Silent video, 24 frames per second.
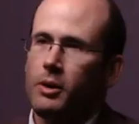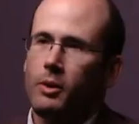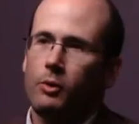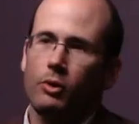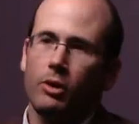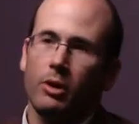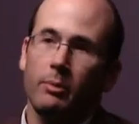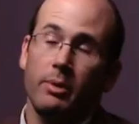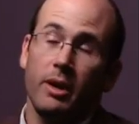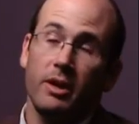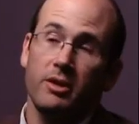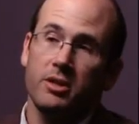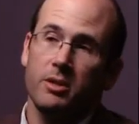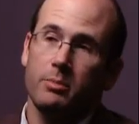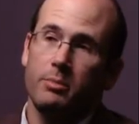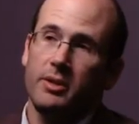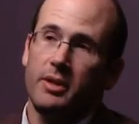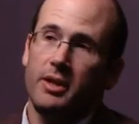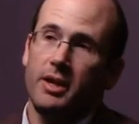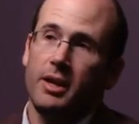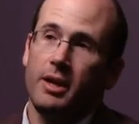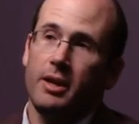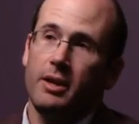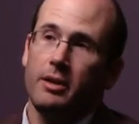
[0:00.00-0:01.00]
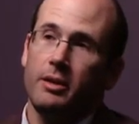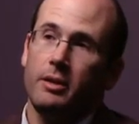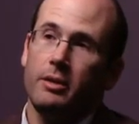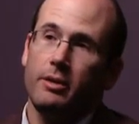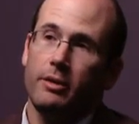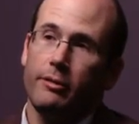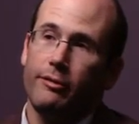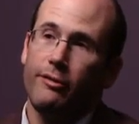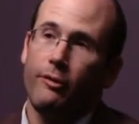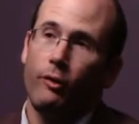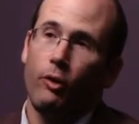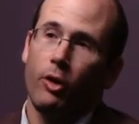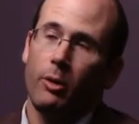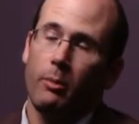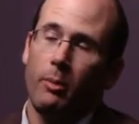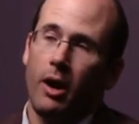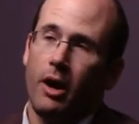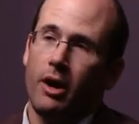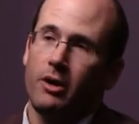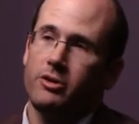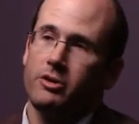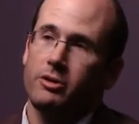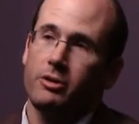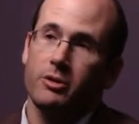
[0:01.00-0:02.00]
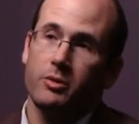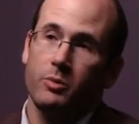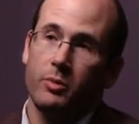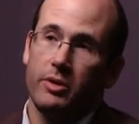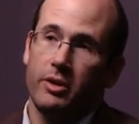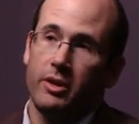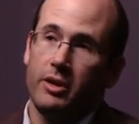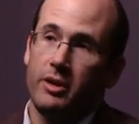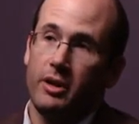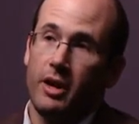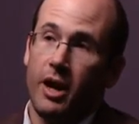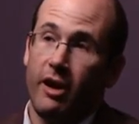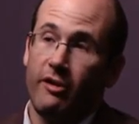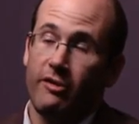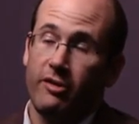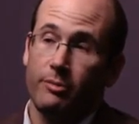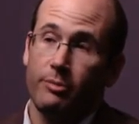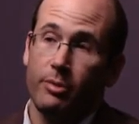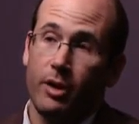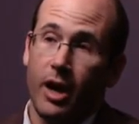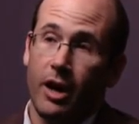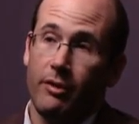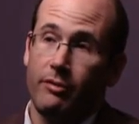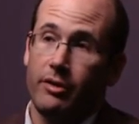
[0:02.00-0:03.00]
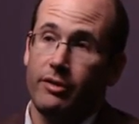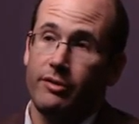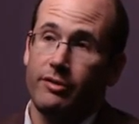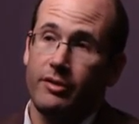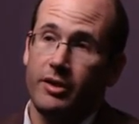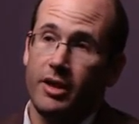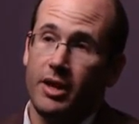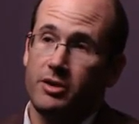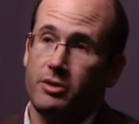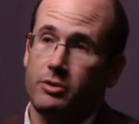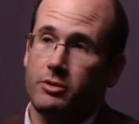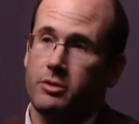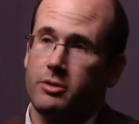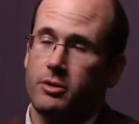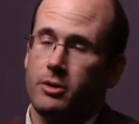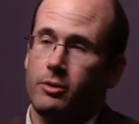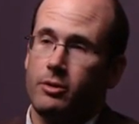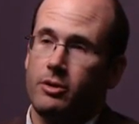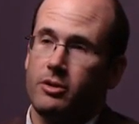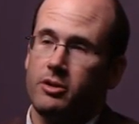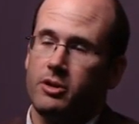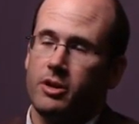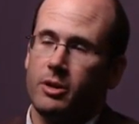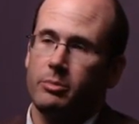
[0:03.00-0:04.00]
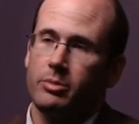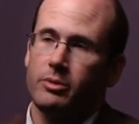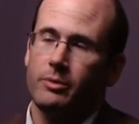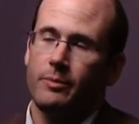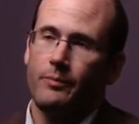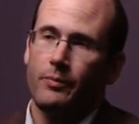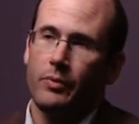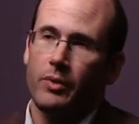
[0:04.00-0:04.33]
We're about to begin the 4 modules within not-for-profit financial stewardship.